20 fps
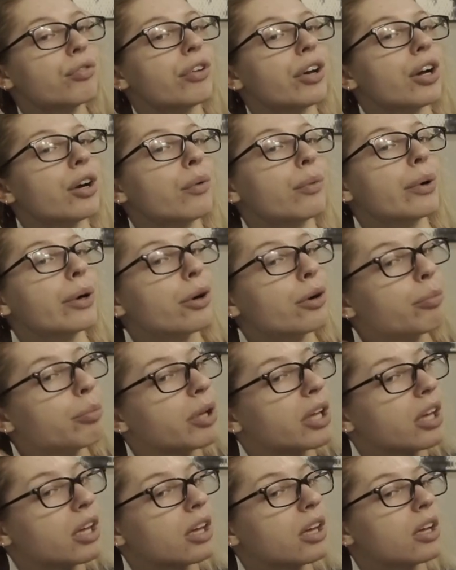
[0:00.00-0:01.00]
fair will
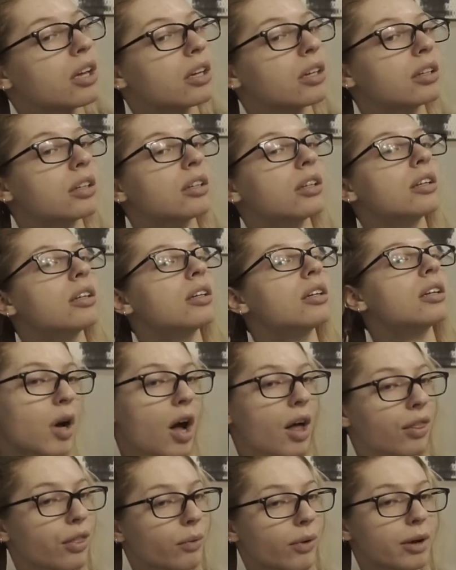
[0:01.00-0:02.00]
be
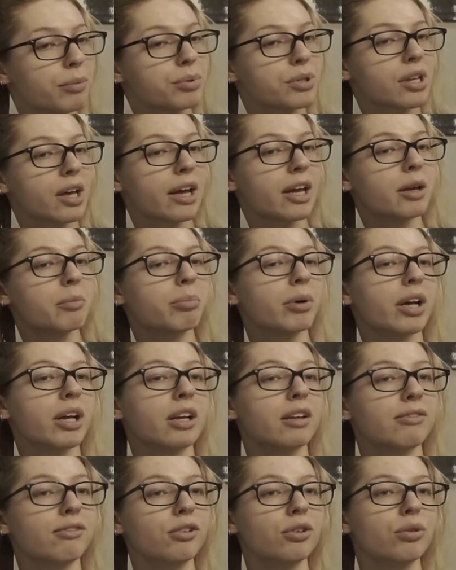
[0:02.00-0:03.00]
on the website, but
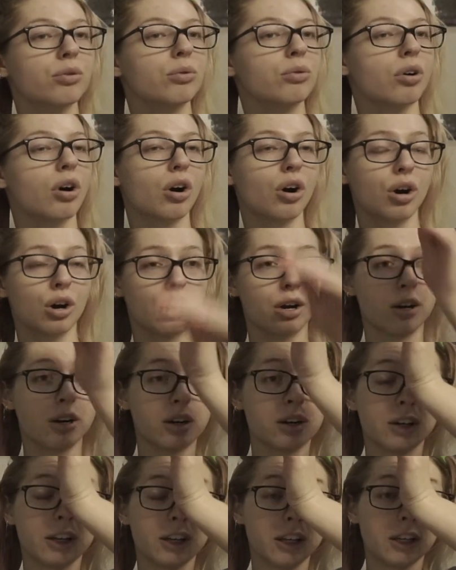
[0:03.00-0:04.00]
if you
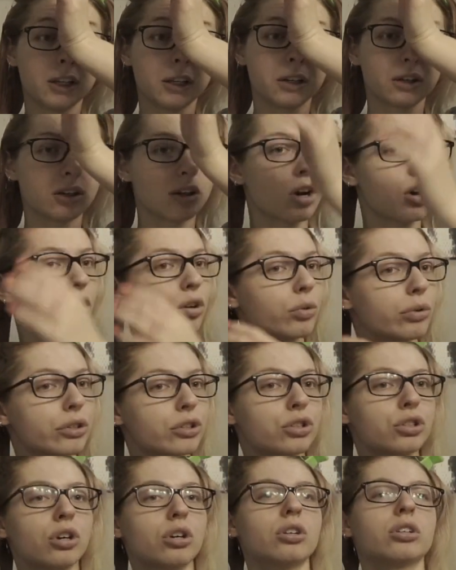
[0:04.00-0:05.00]
are in Concord,
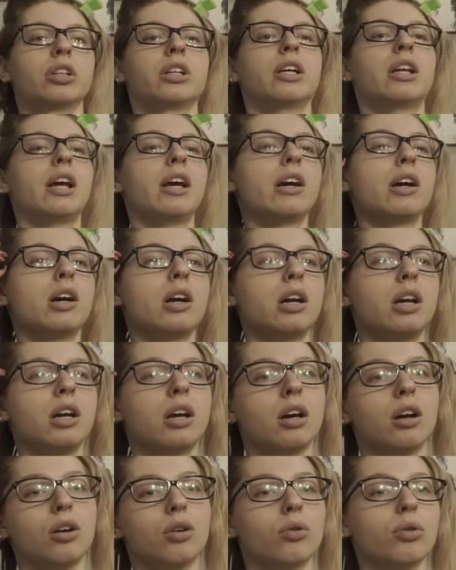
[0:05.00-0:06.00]
Charlotte
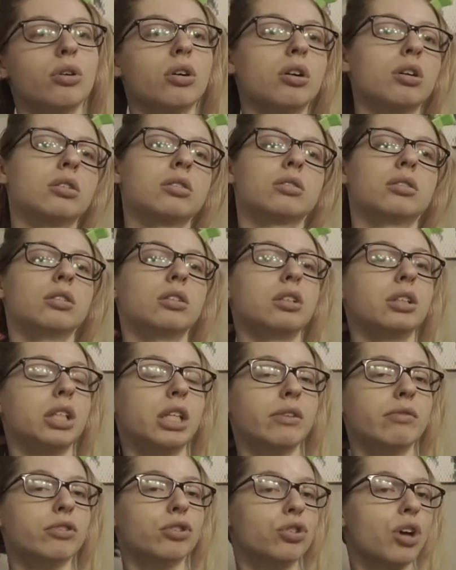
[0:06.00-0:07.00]
area, or
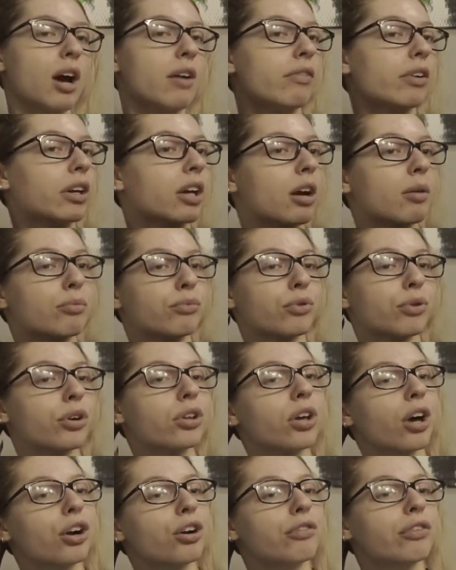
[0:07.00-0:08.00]
even driving up for
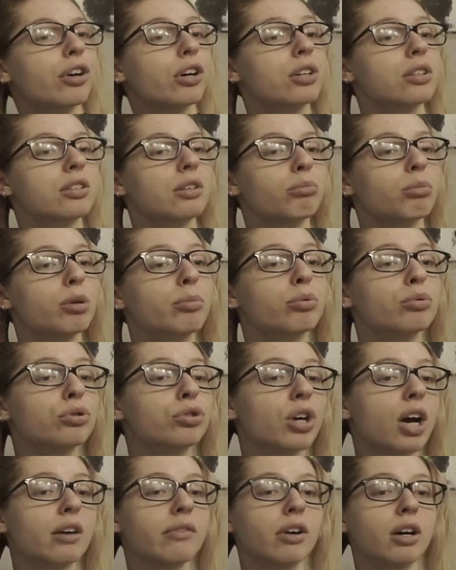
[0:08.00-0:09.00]
the auto fair, because some people
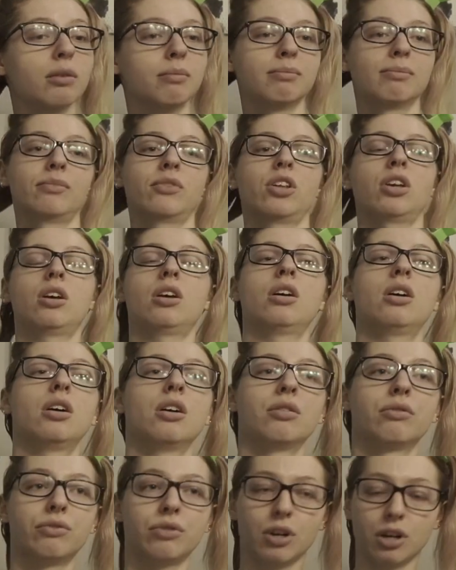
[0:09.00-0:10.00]
drive up
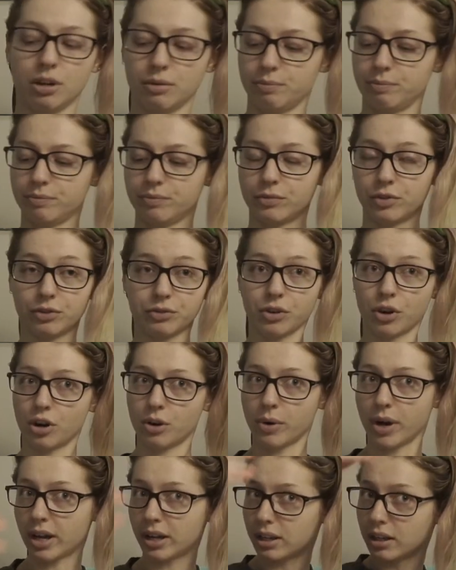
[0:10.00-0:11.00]
from far
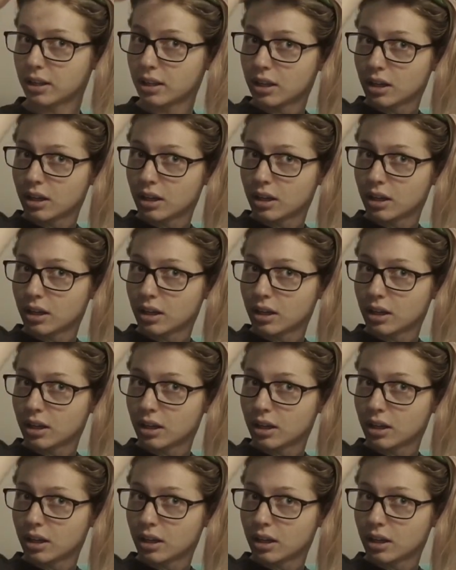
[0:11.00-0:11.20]
away,